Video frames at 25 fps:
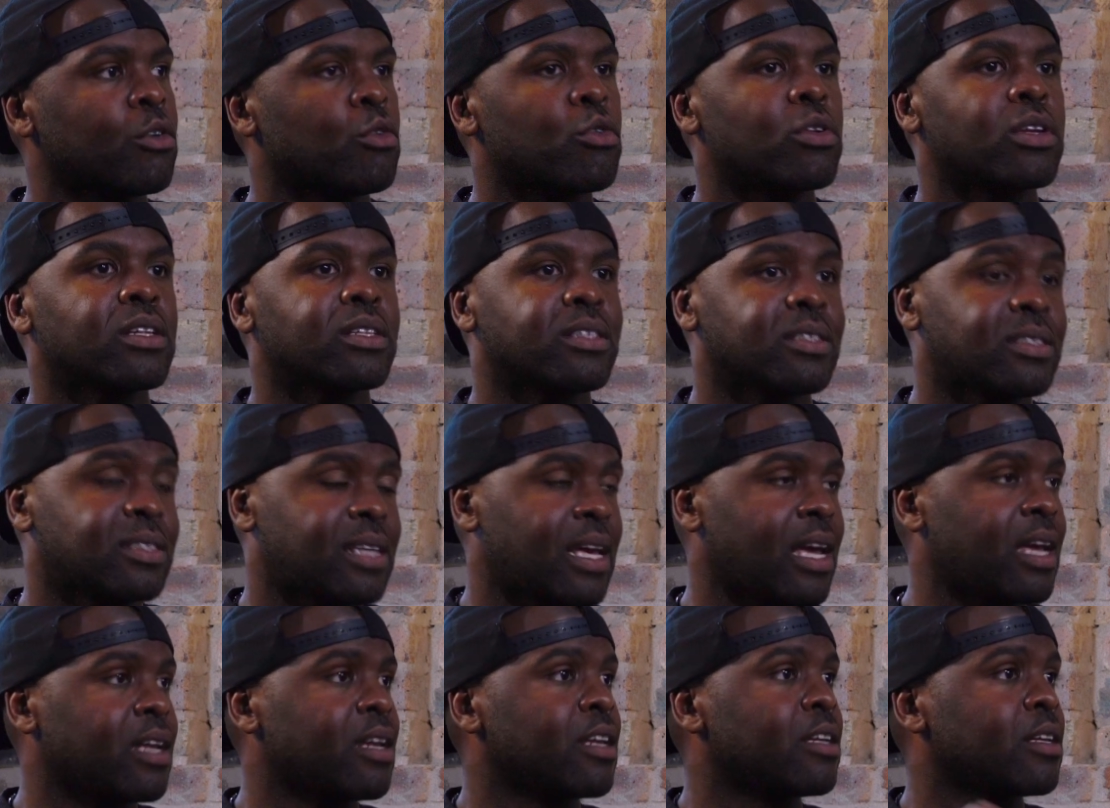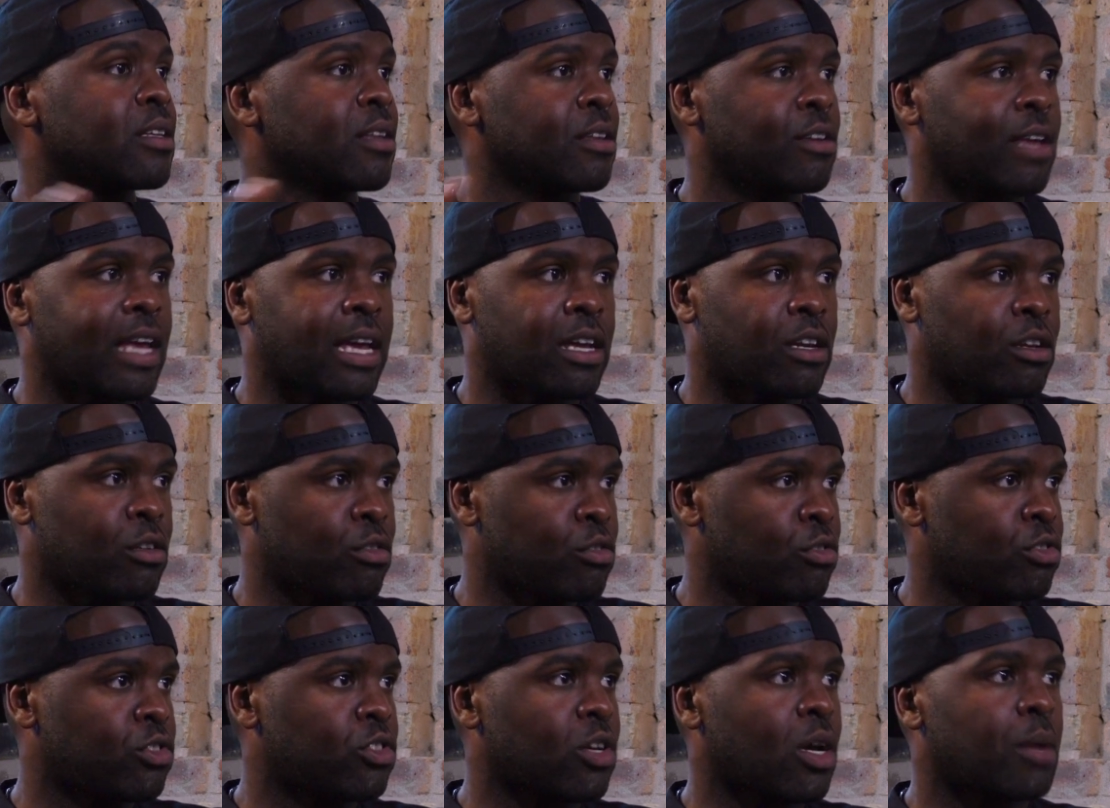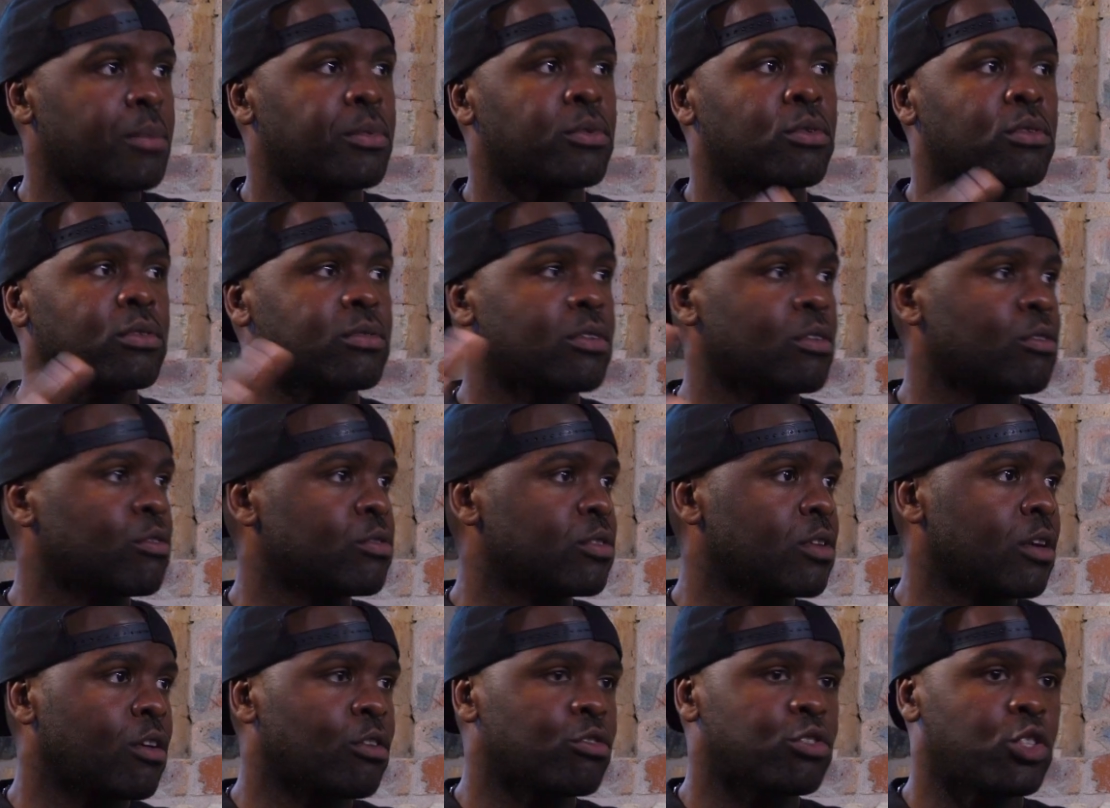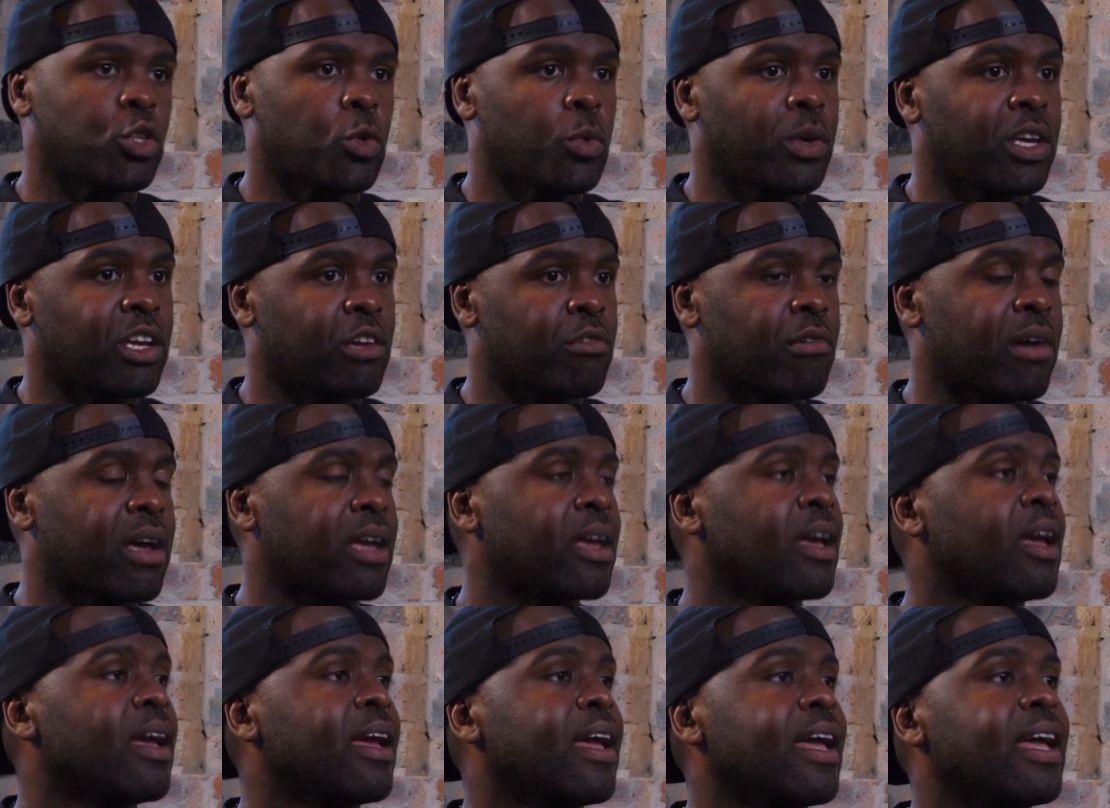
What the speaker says: All of this getting a good job or doing great